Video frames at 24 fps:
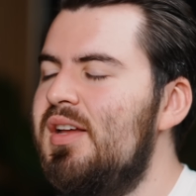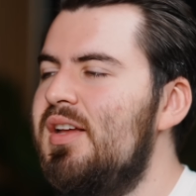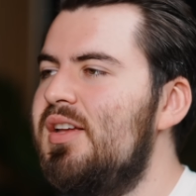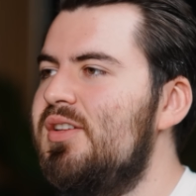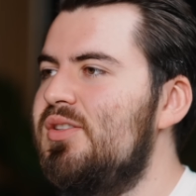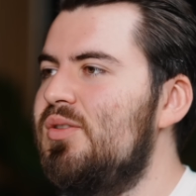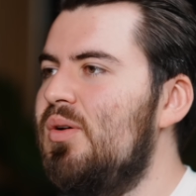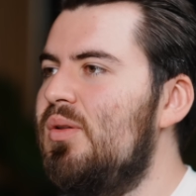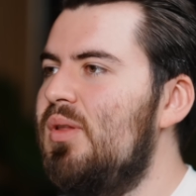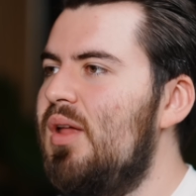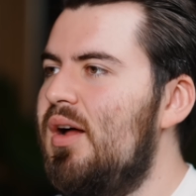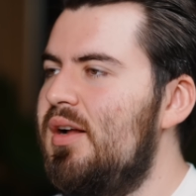
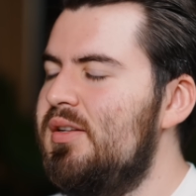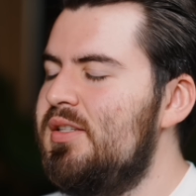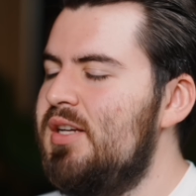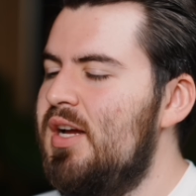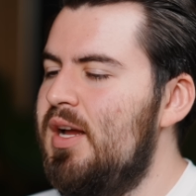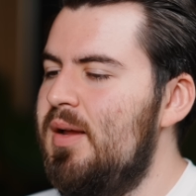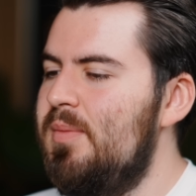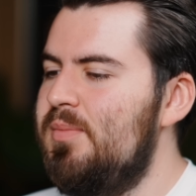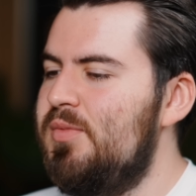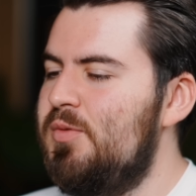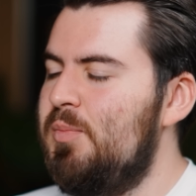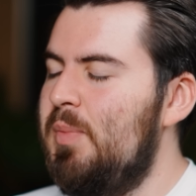So a lot of
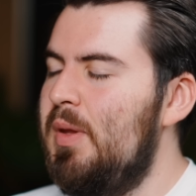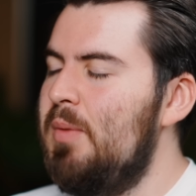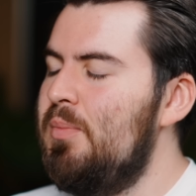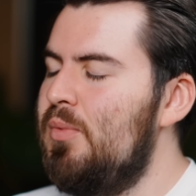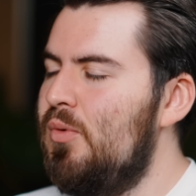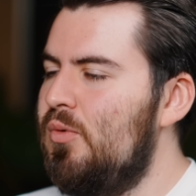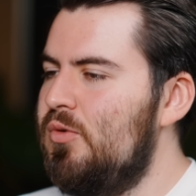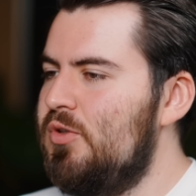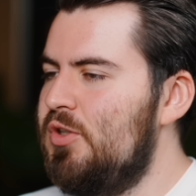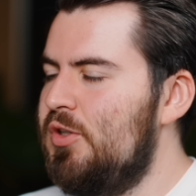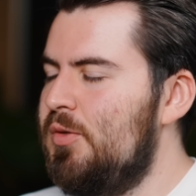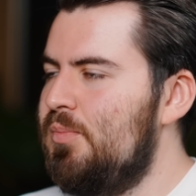times people
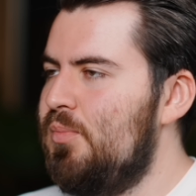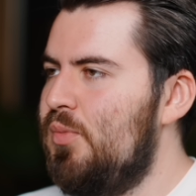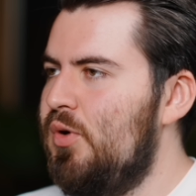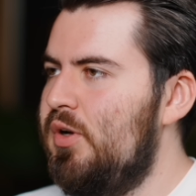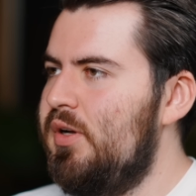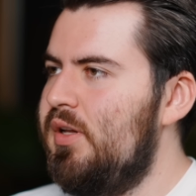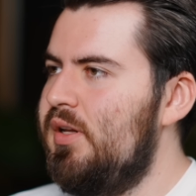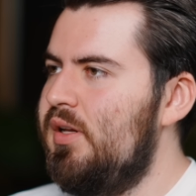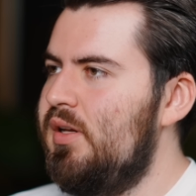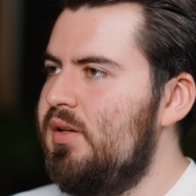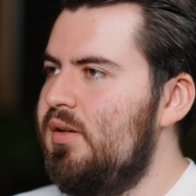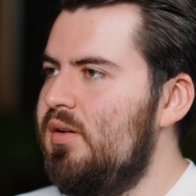will just put
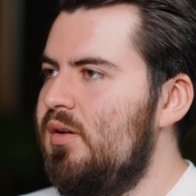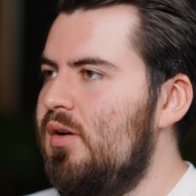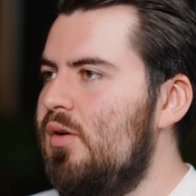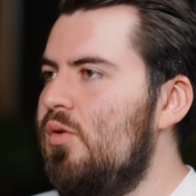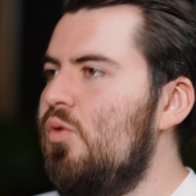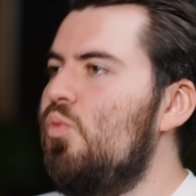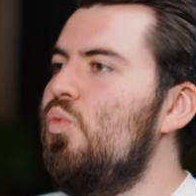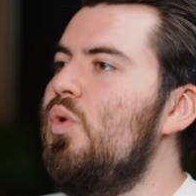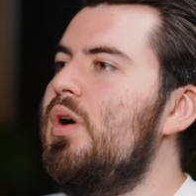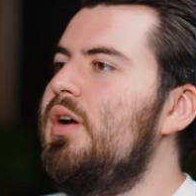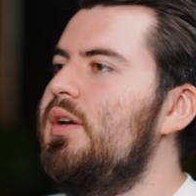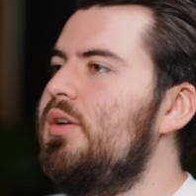in
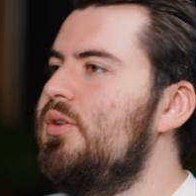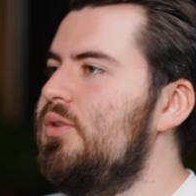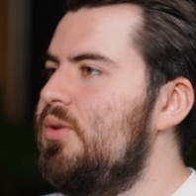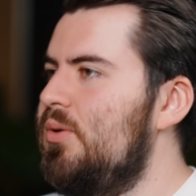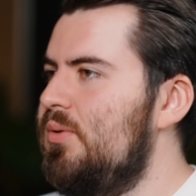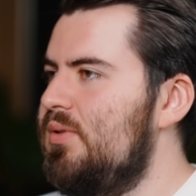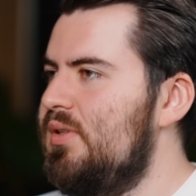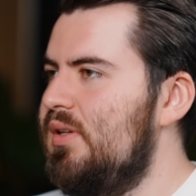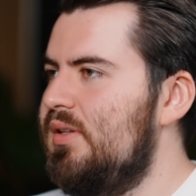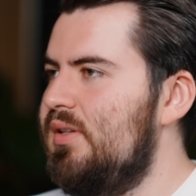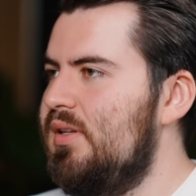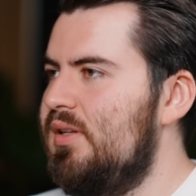one, two
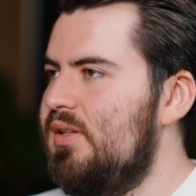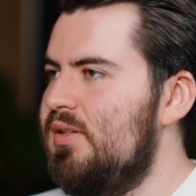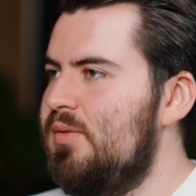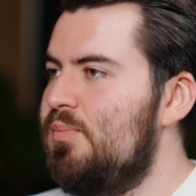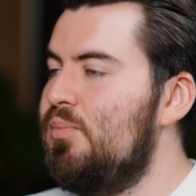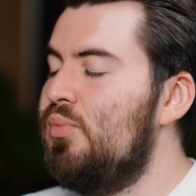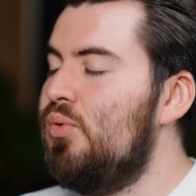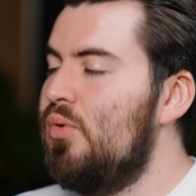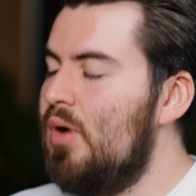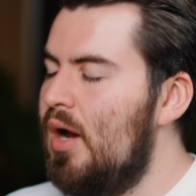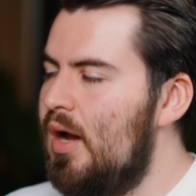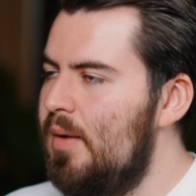sentence
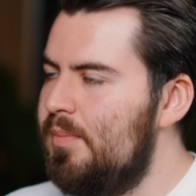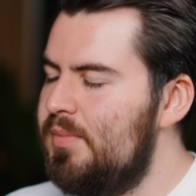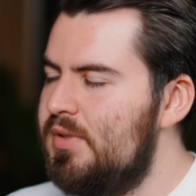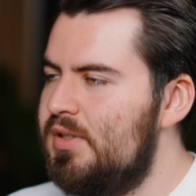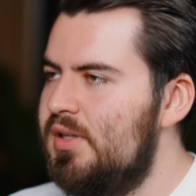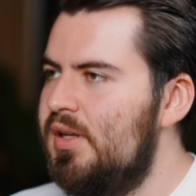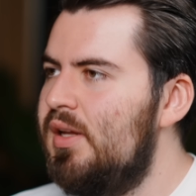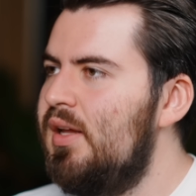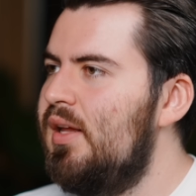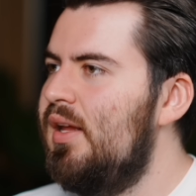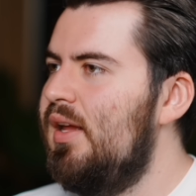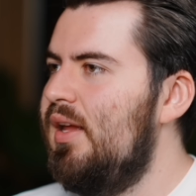prompt,
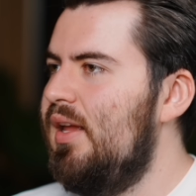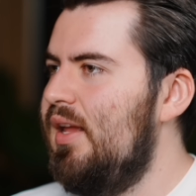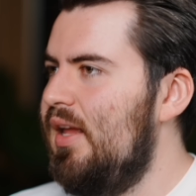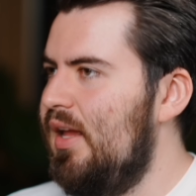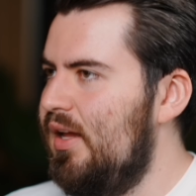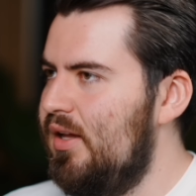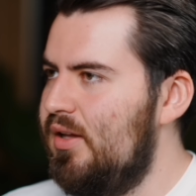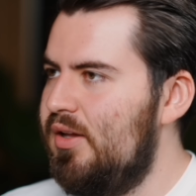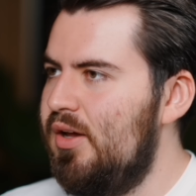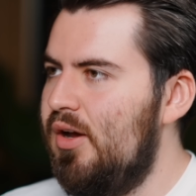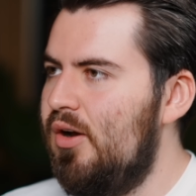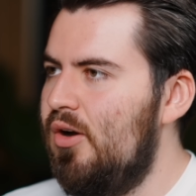
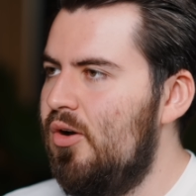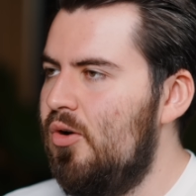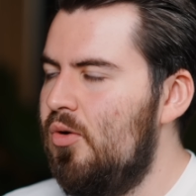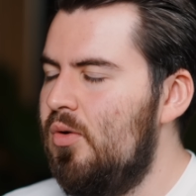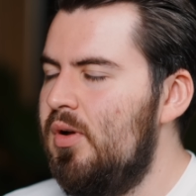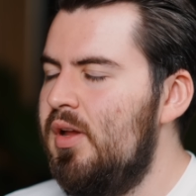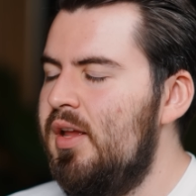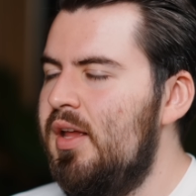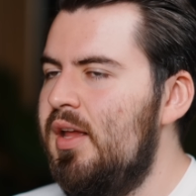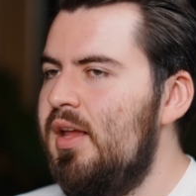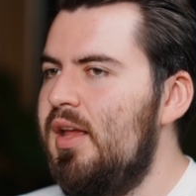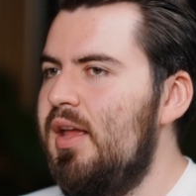hit go,
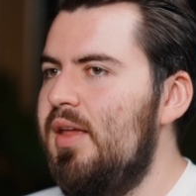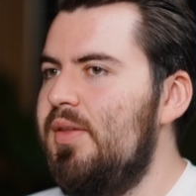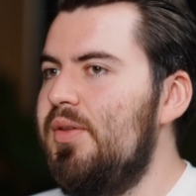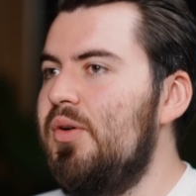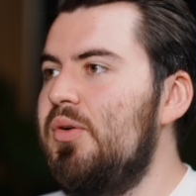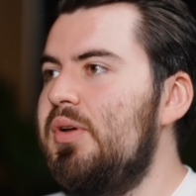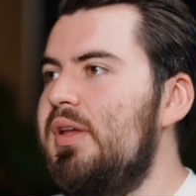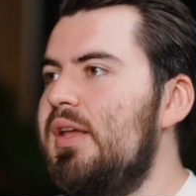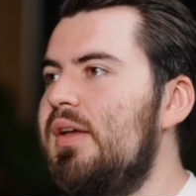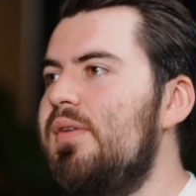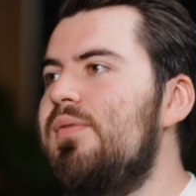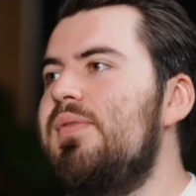and they'll
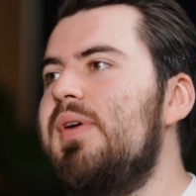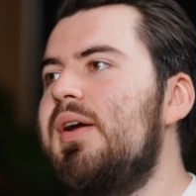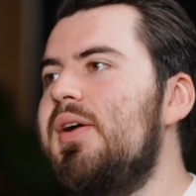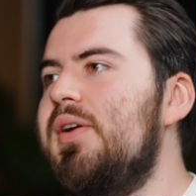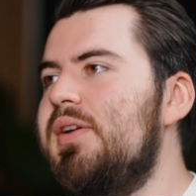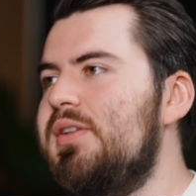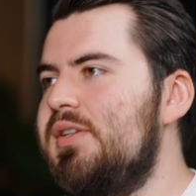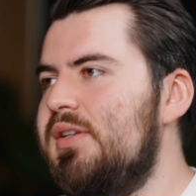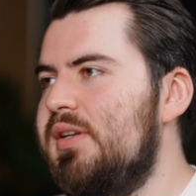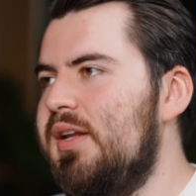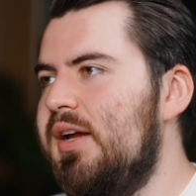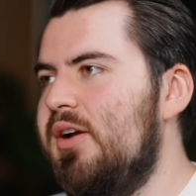get very
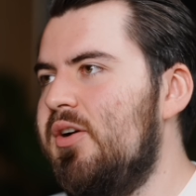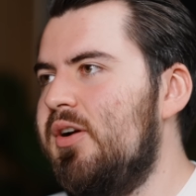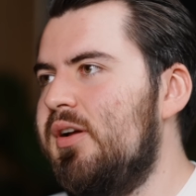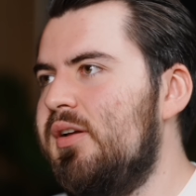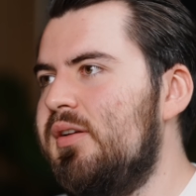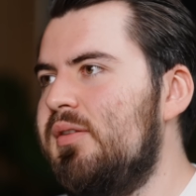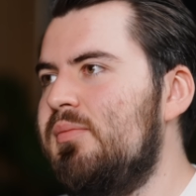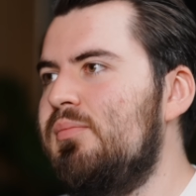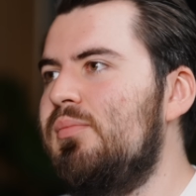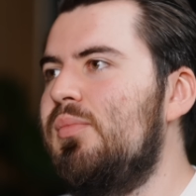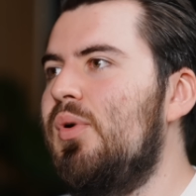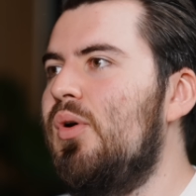
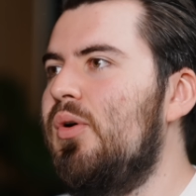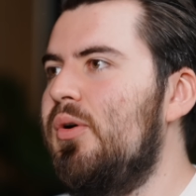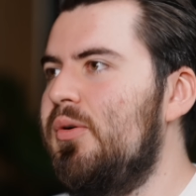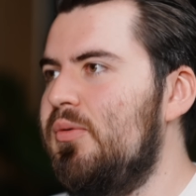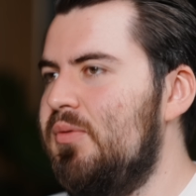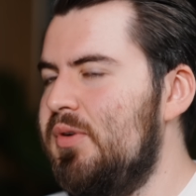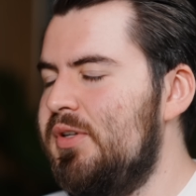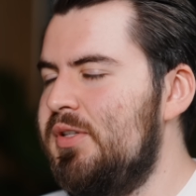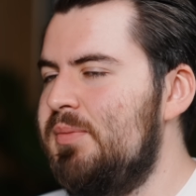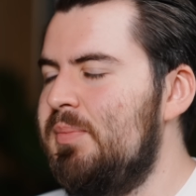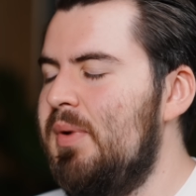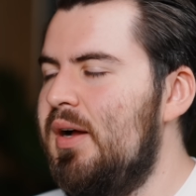generic, boring
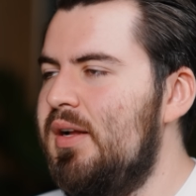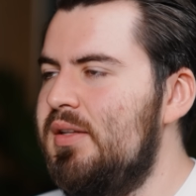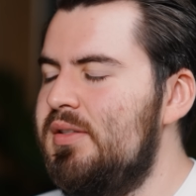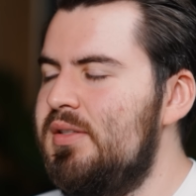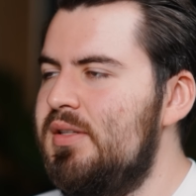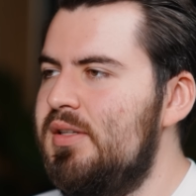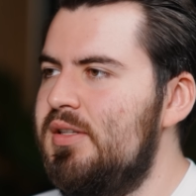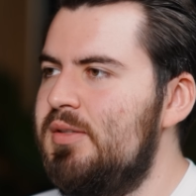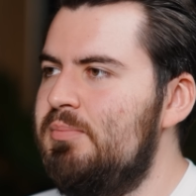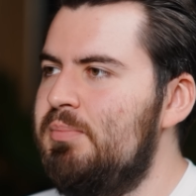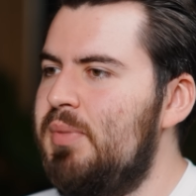responses.